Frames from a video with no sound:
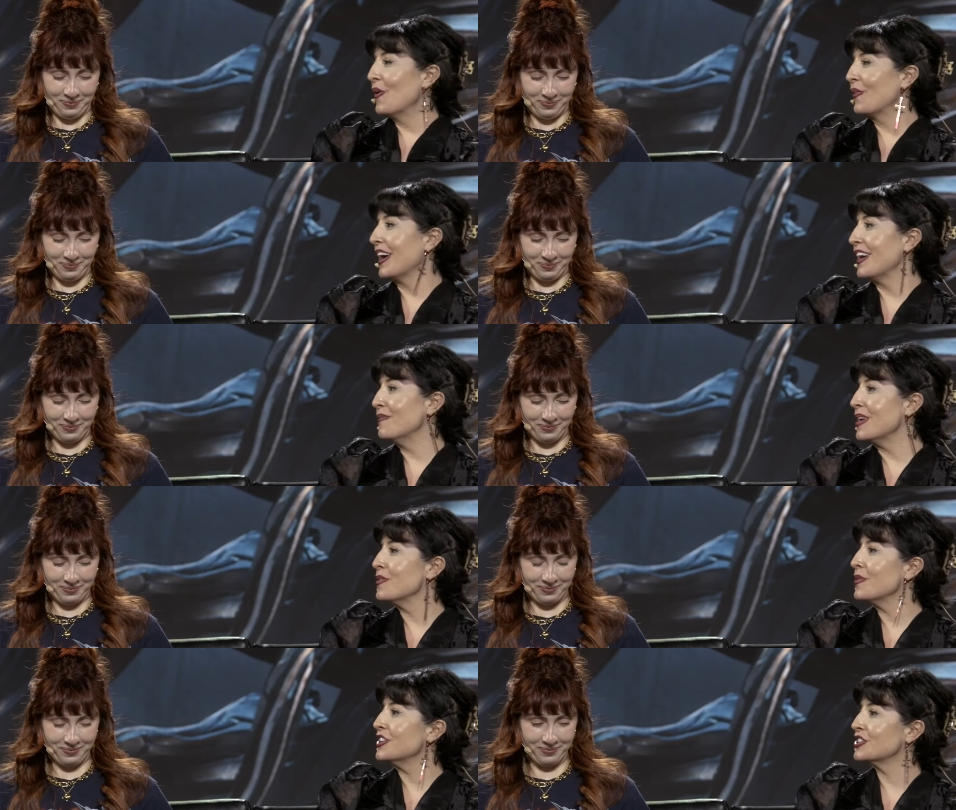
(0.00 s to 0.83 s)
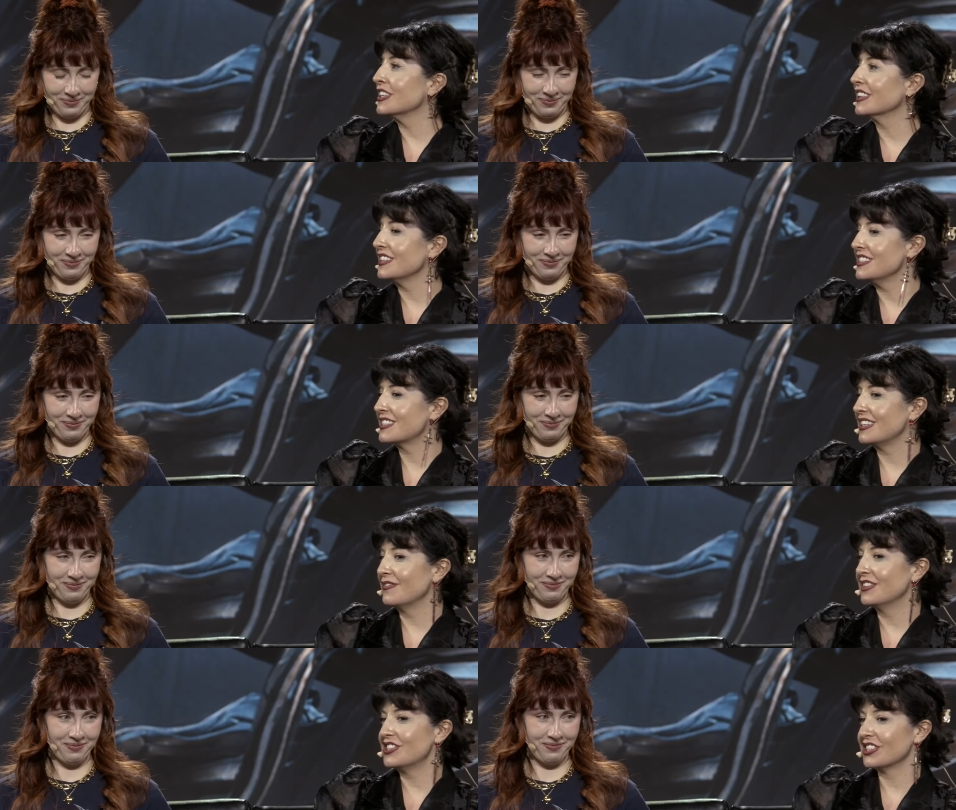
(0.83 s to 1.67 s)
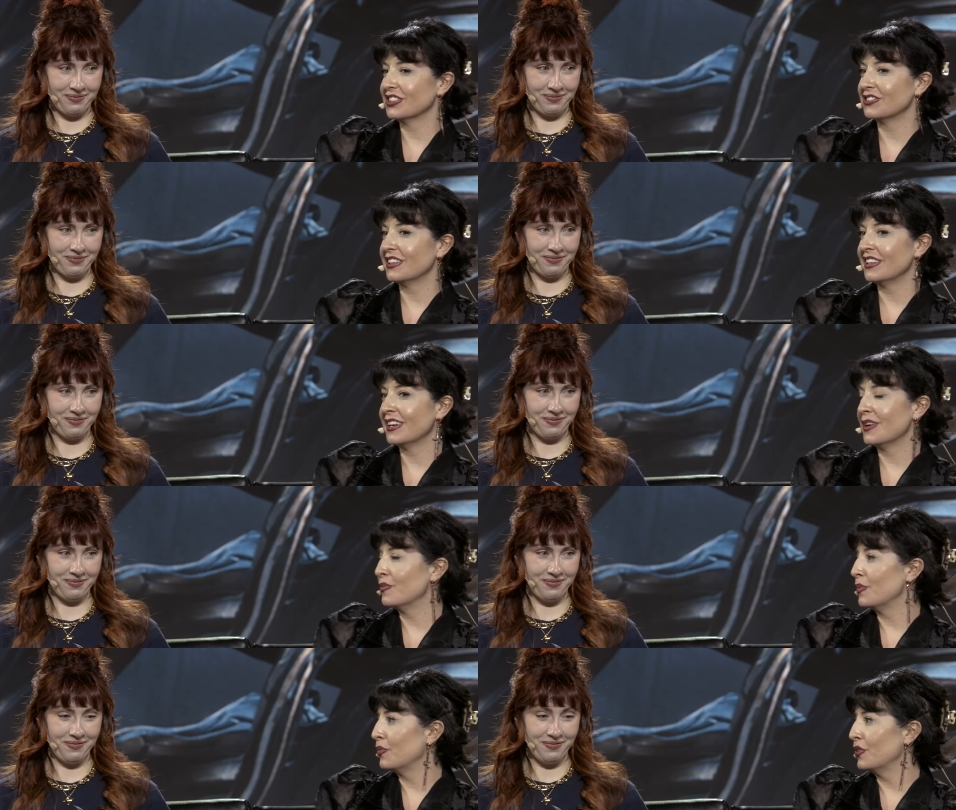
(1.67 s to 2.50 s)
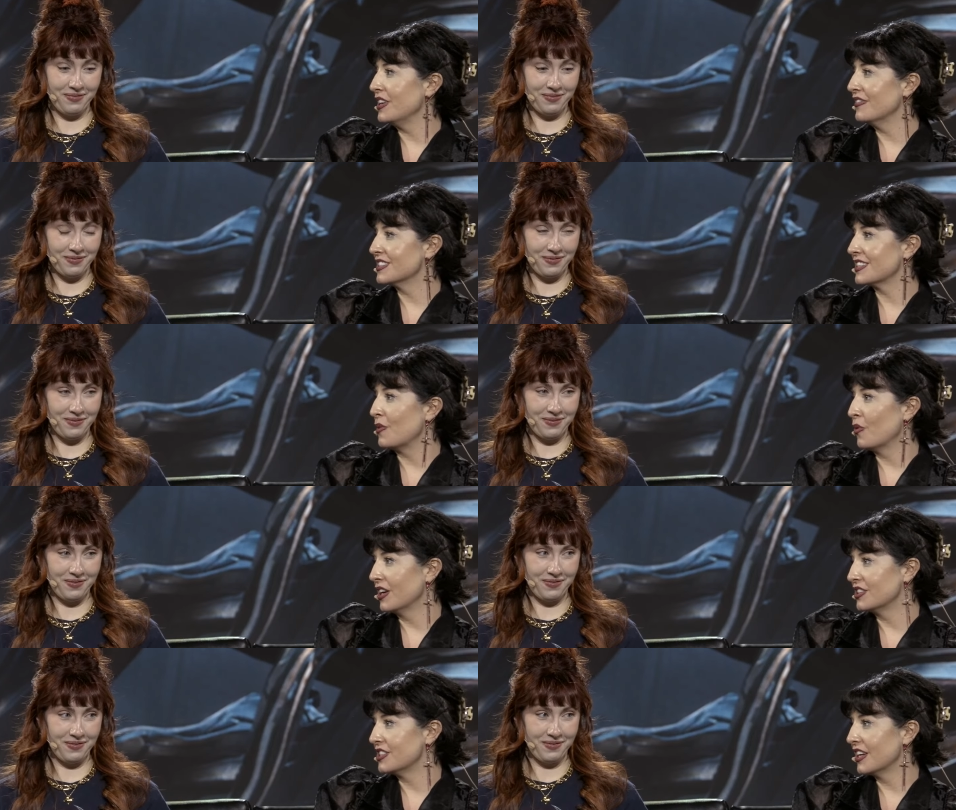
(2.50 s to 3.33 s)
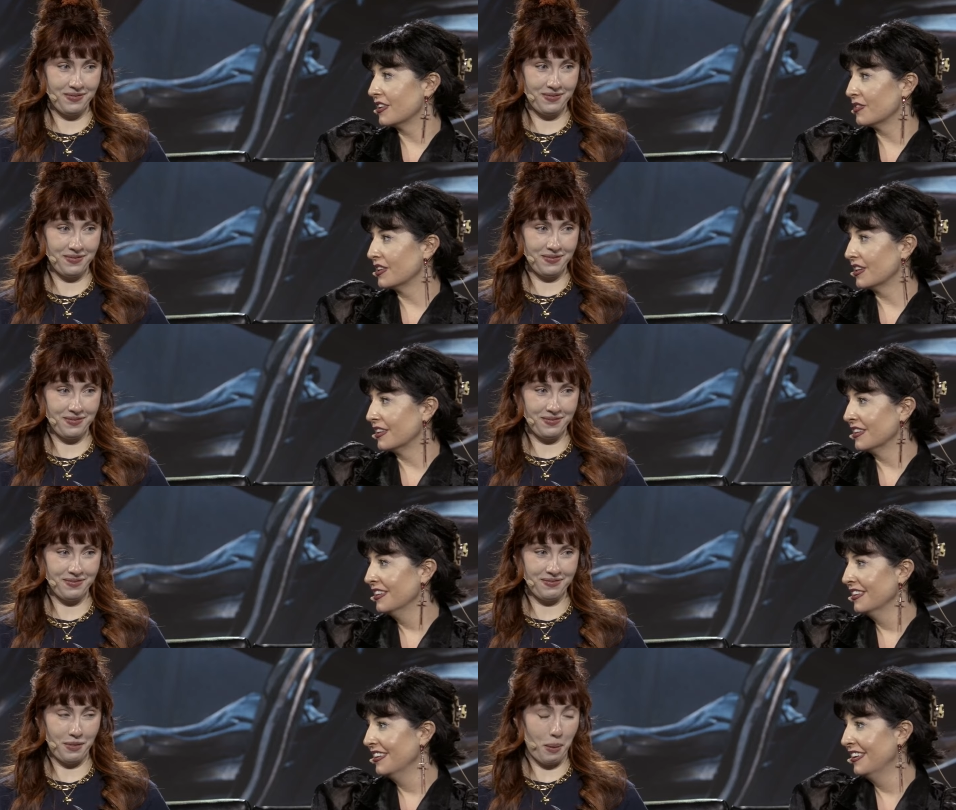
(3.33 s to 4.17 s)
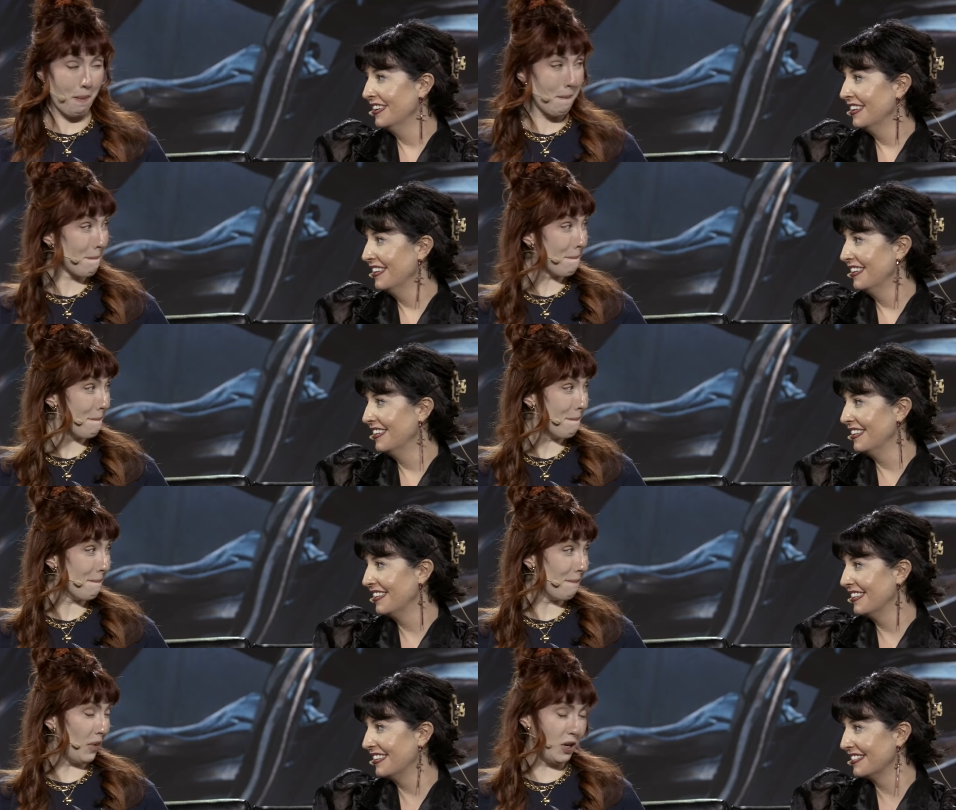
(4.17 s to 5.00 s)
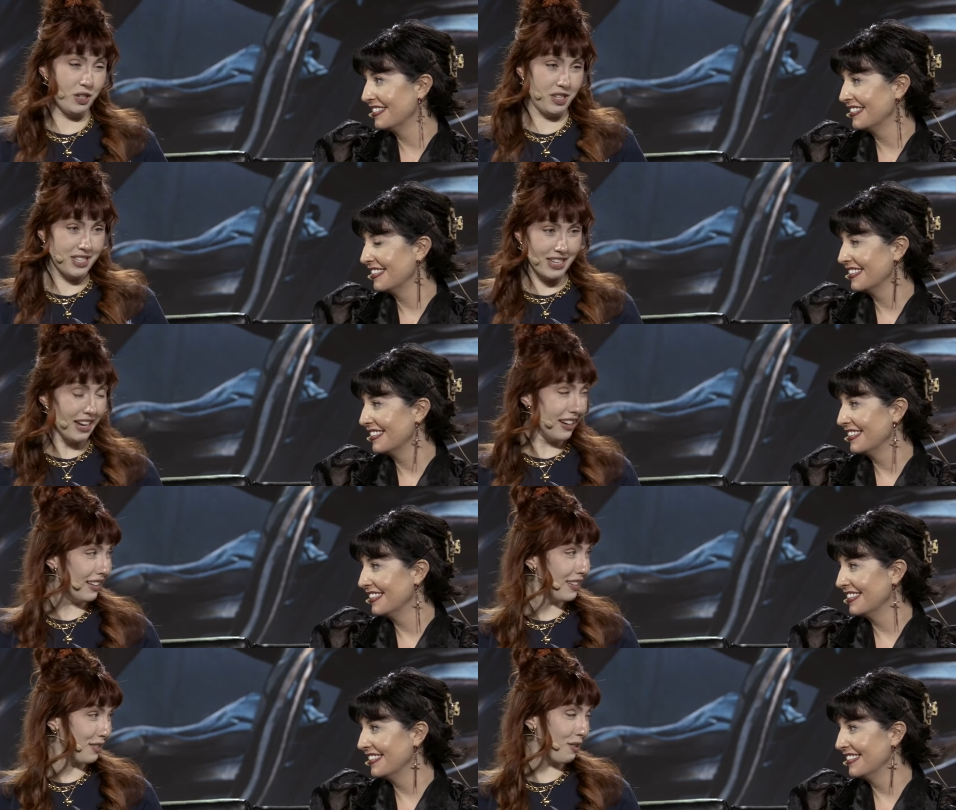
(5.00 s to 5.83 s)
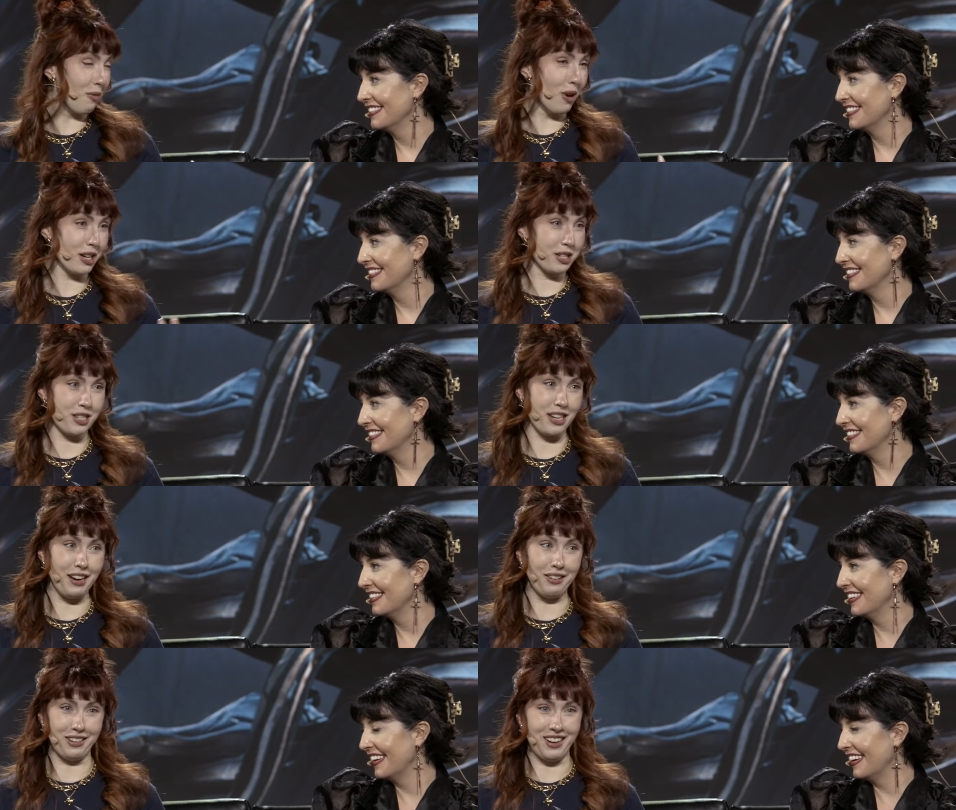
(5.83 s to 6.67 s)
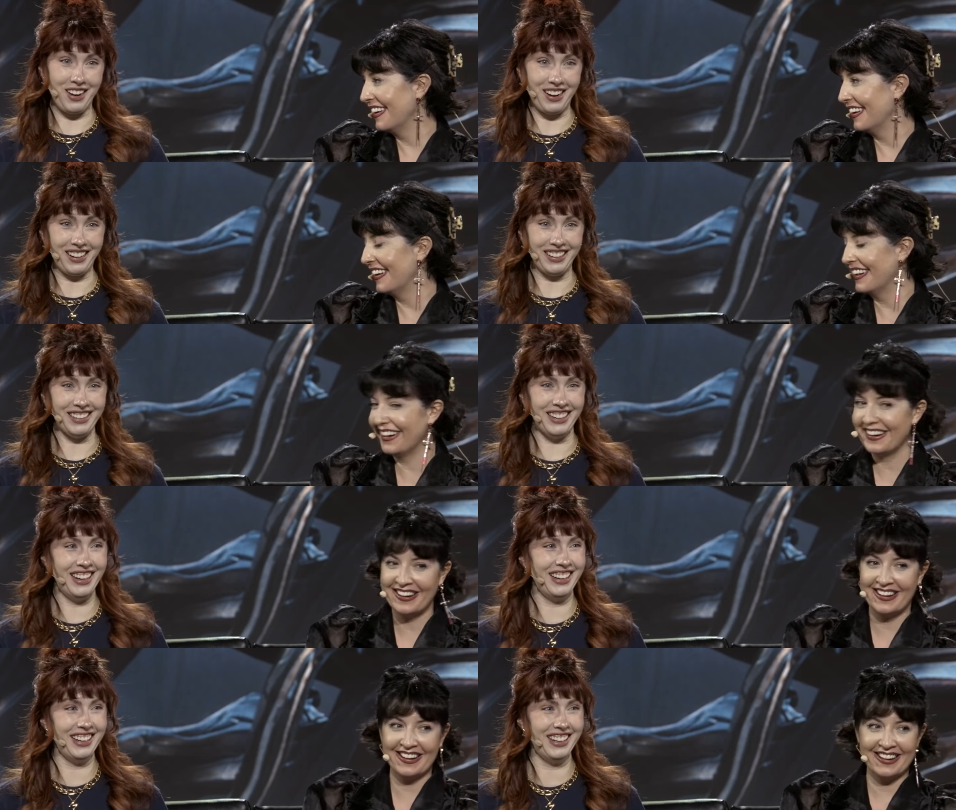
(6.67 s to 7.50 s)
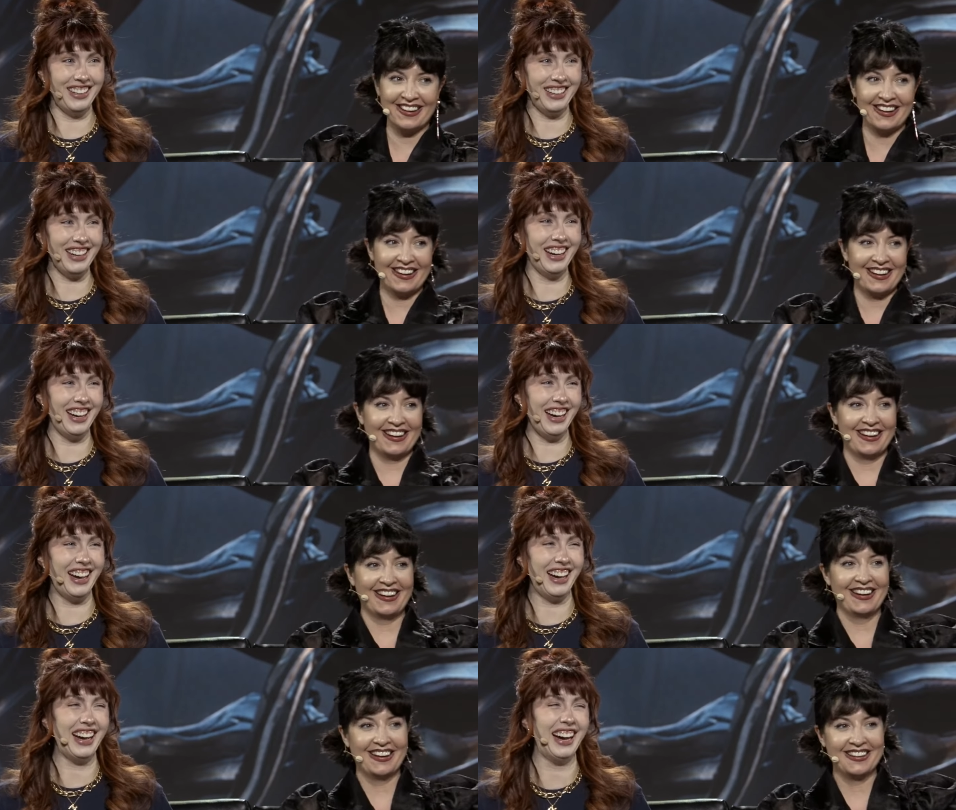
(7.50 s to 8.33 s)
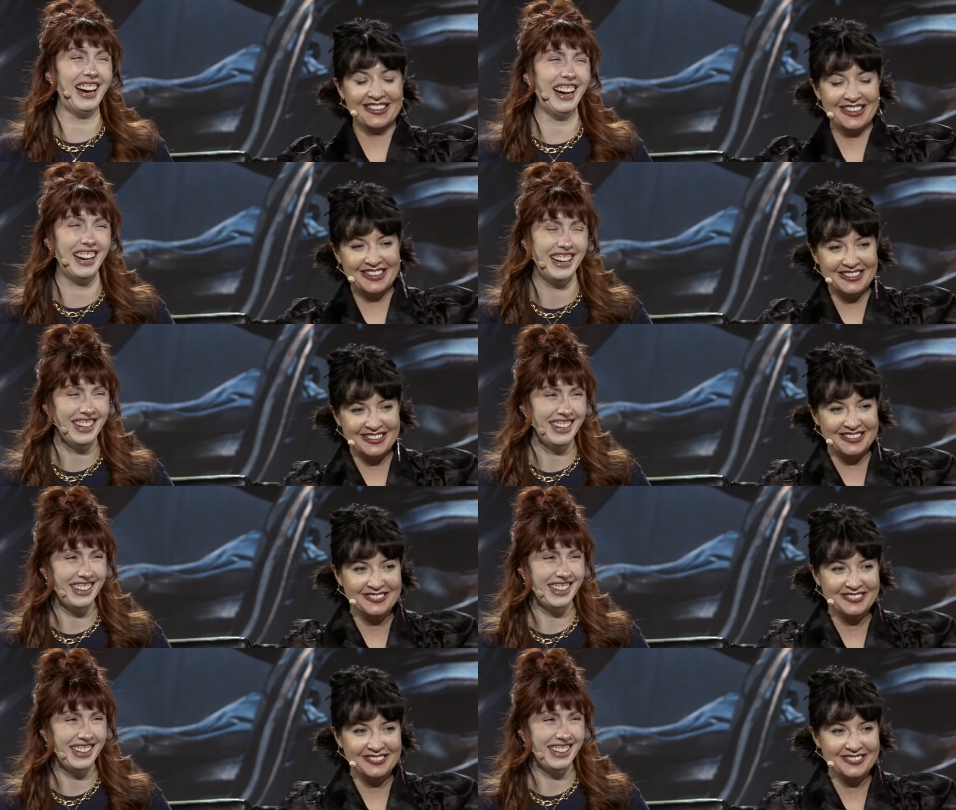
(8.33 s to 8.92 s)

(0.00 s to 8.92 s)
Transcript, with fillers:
Speaker 1: Okay, maybe we should at least give the children a reprieve and say, watch TennoCon.
Speaker 2: You just said it, so watch TennoCon.